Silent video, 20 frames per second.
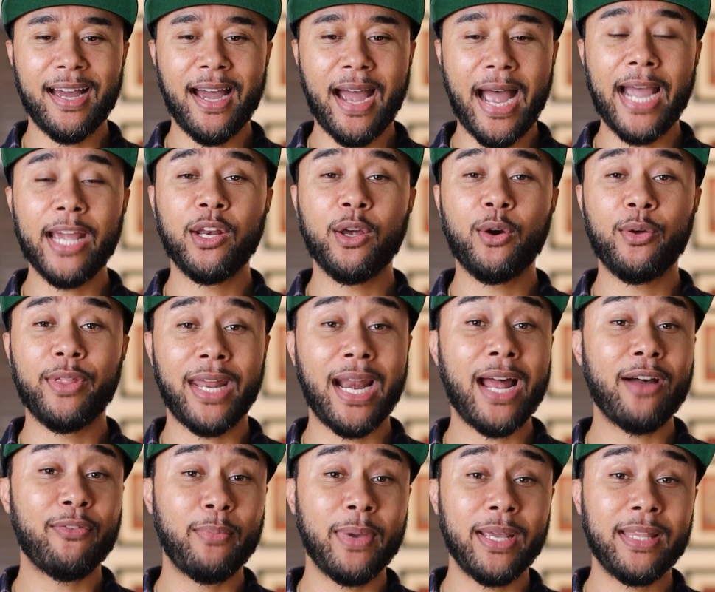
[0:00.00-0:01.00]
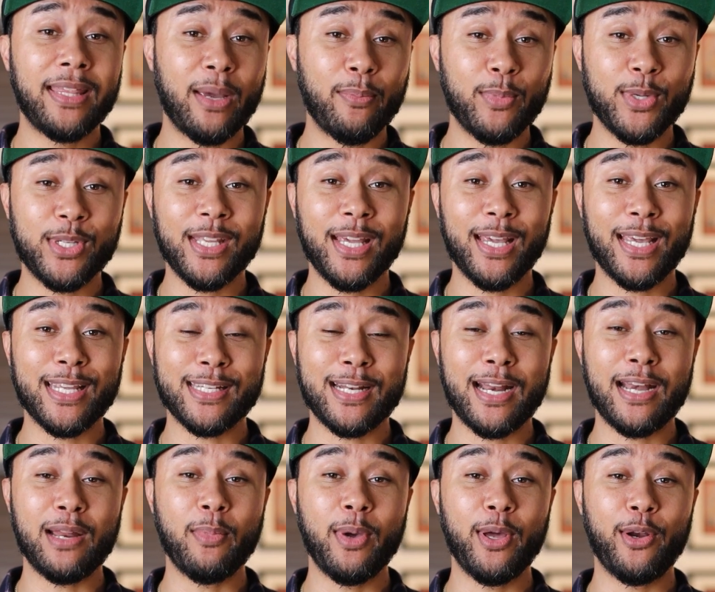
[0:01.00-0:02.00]
I know that I've made that mistake as
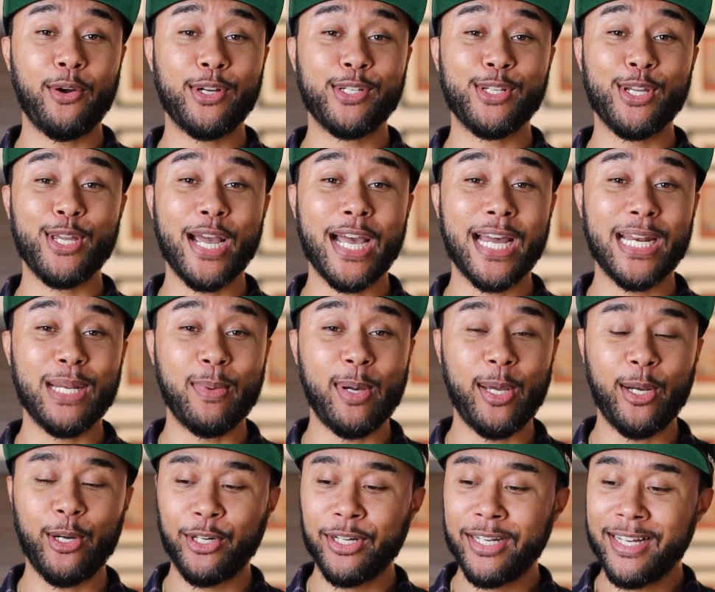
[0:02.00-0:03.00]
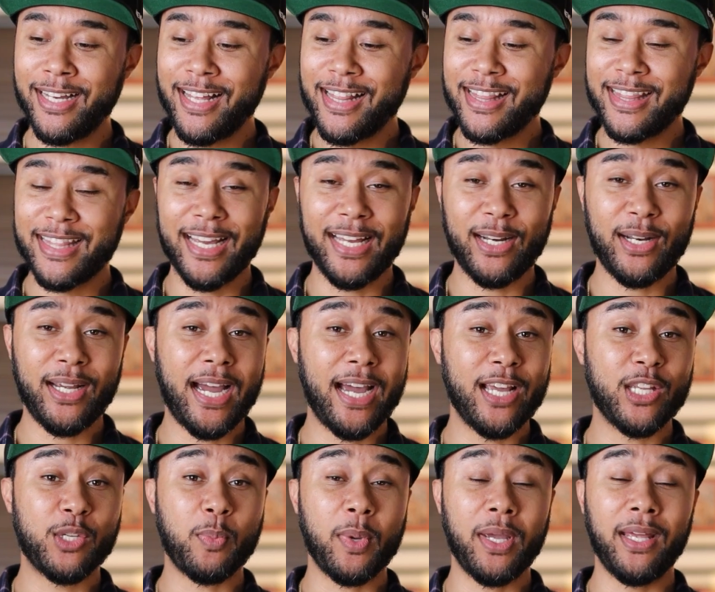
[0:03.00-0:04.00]
an animator, as a young animator, that
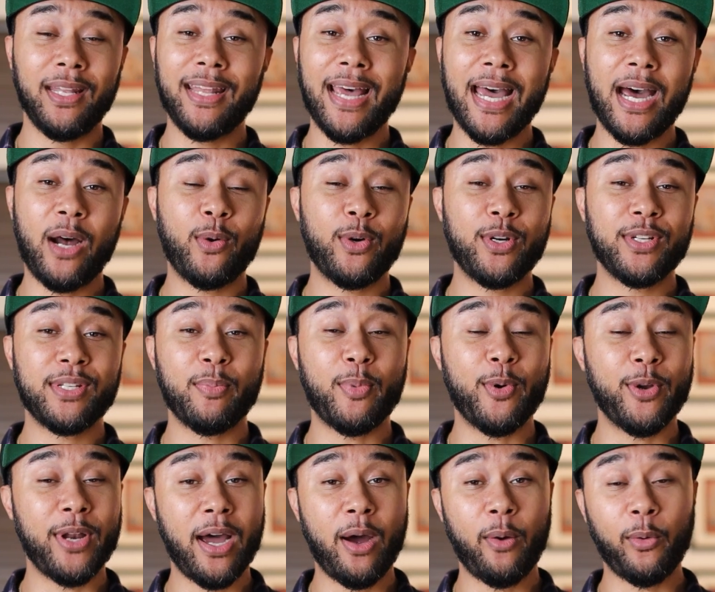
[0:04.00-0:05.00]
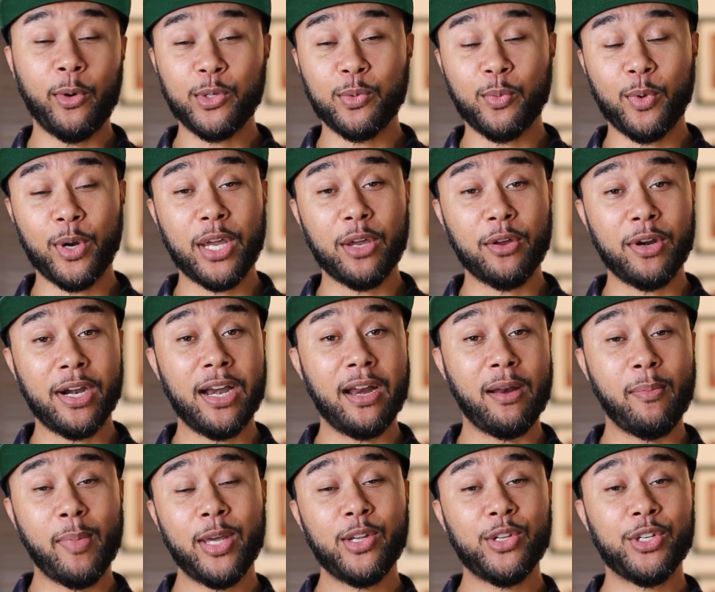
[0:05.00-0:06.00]
I spend hours upon hours working on an
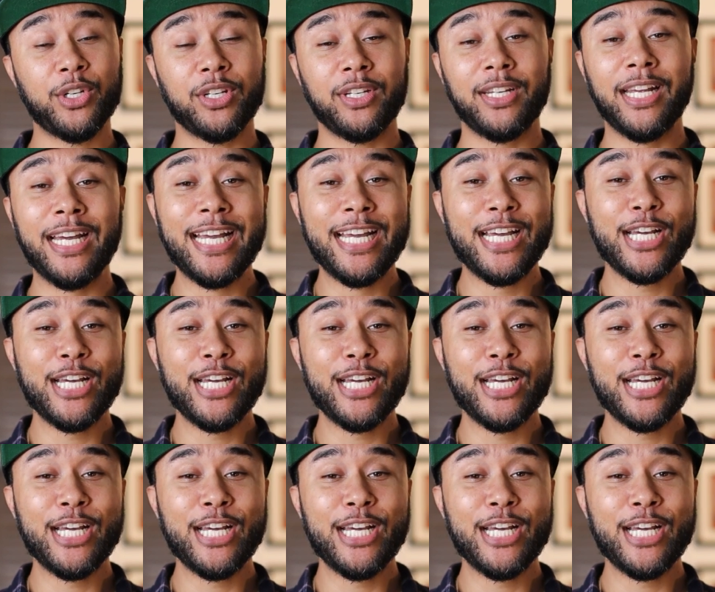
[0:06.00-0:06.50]
animation